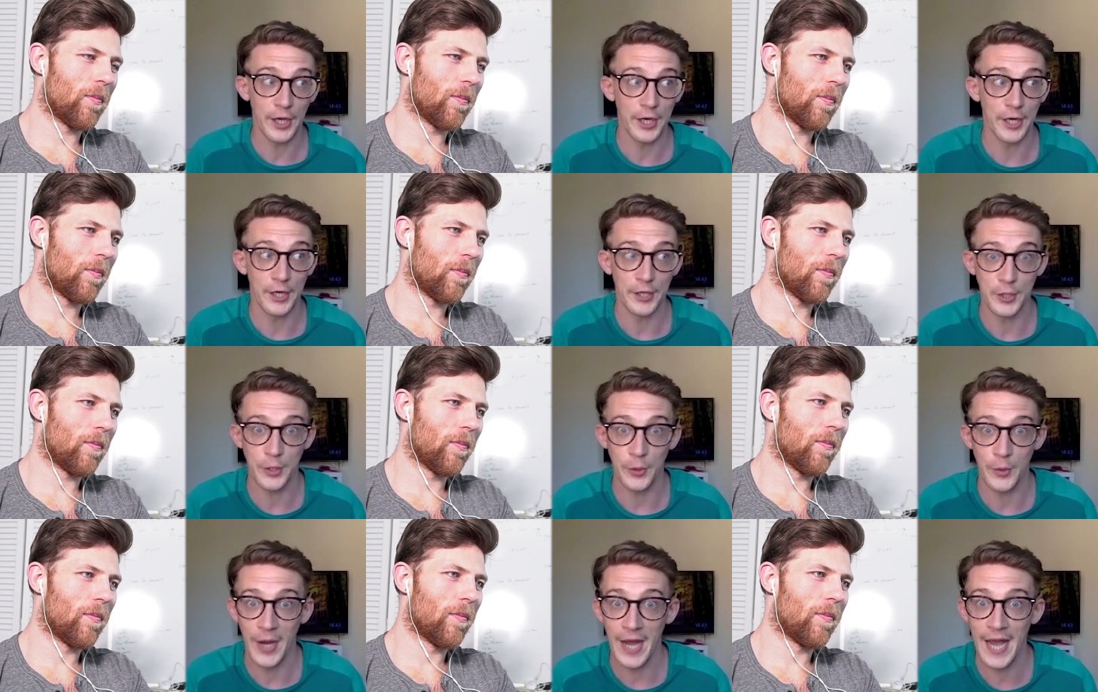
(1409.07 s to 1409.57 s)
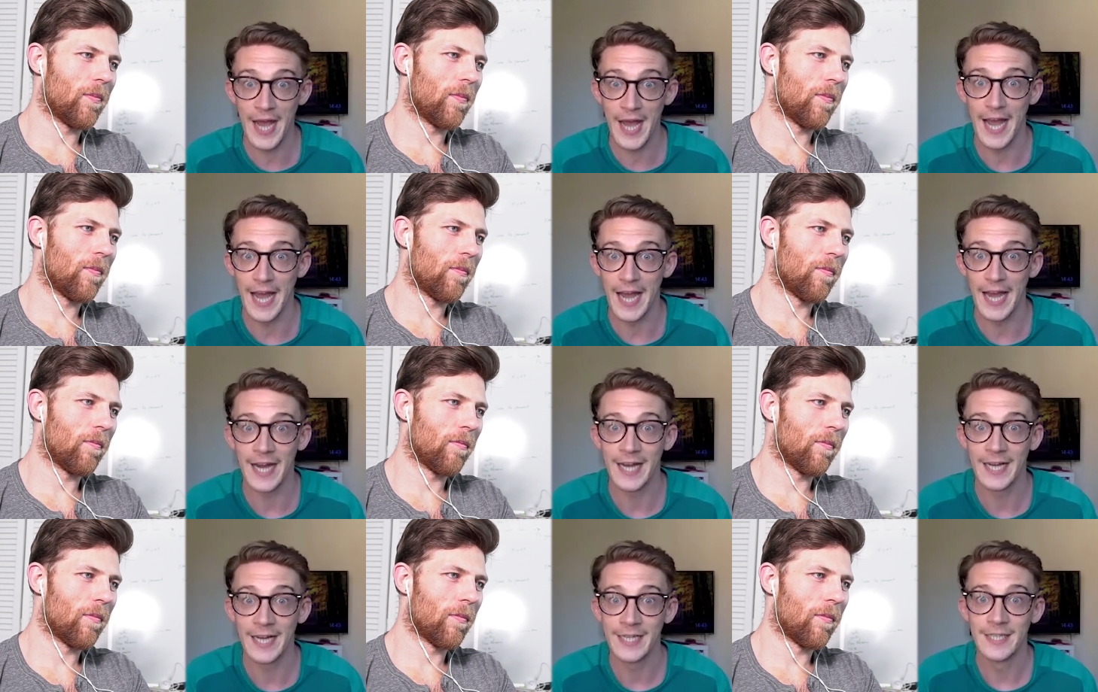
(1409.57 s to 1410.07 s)
Speaker 1: at your
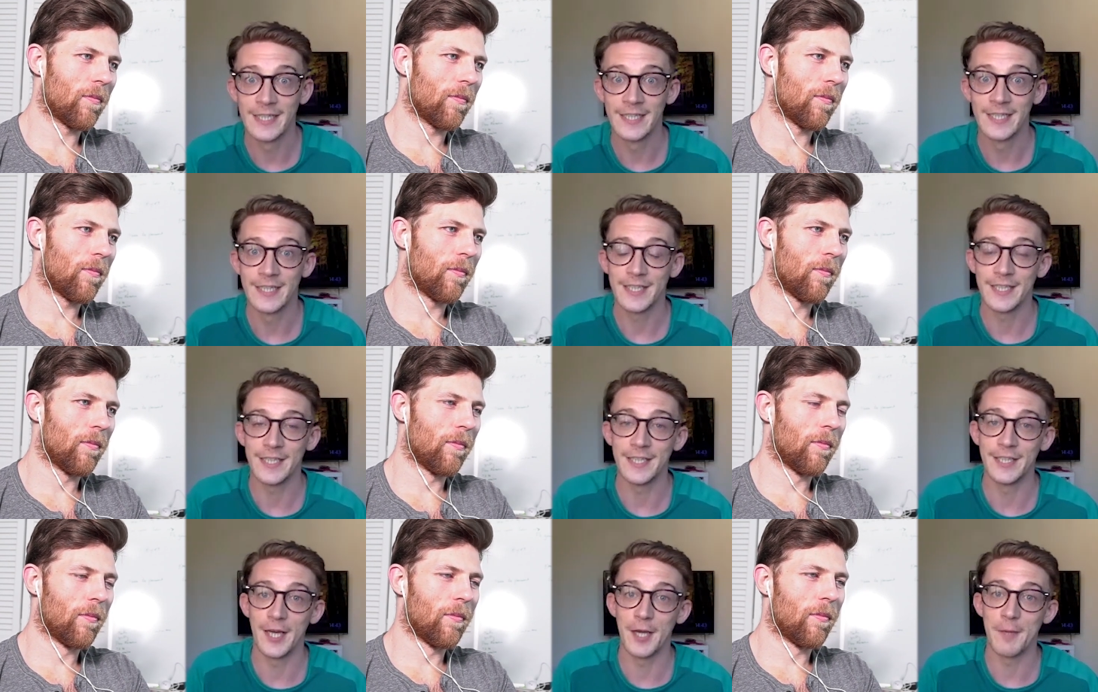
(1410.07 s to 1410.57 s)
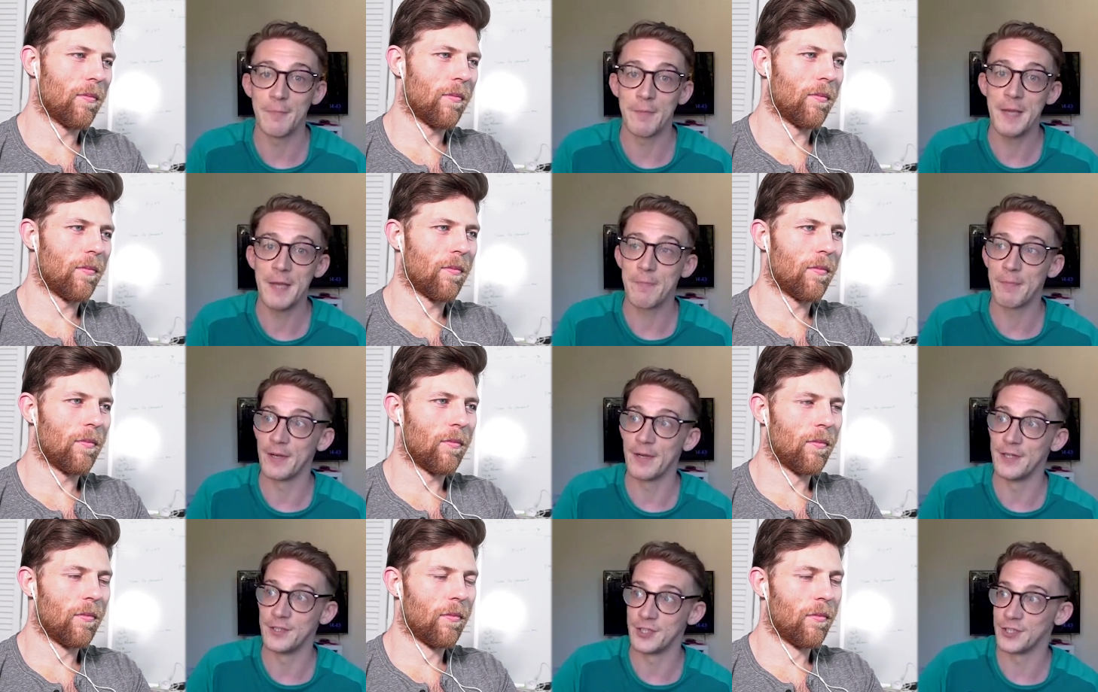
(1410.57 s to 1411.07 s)
hair. You know,
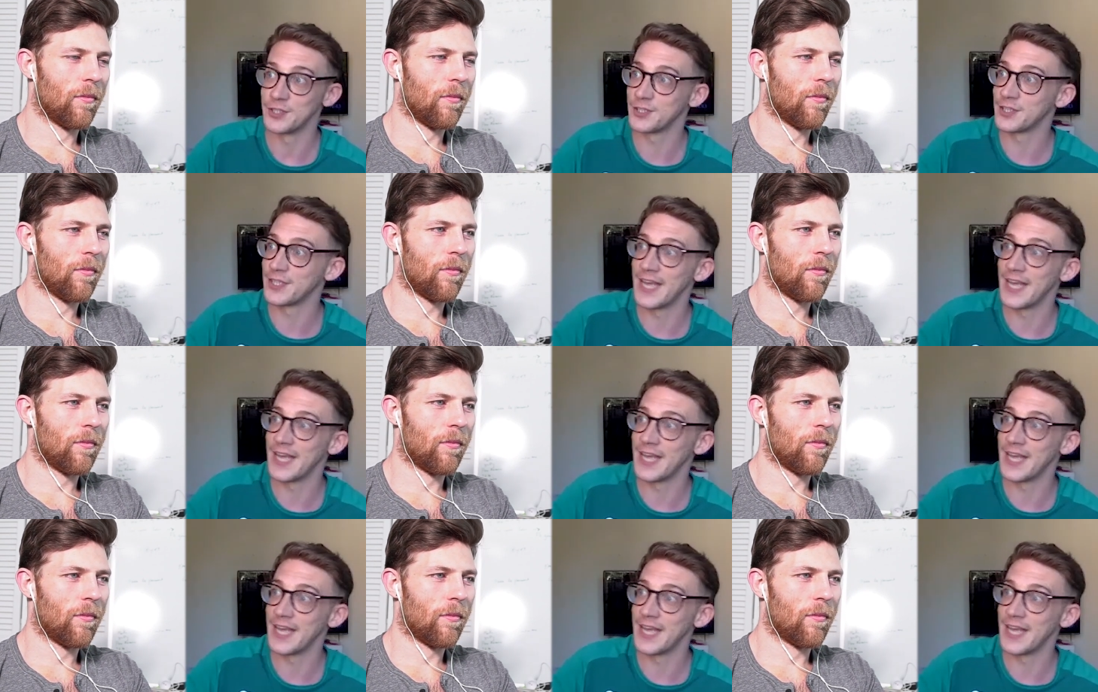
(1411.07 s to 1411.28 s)
people are just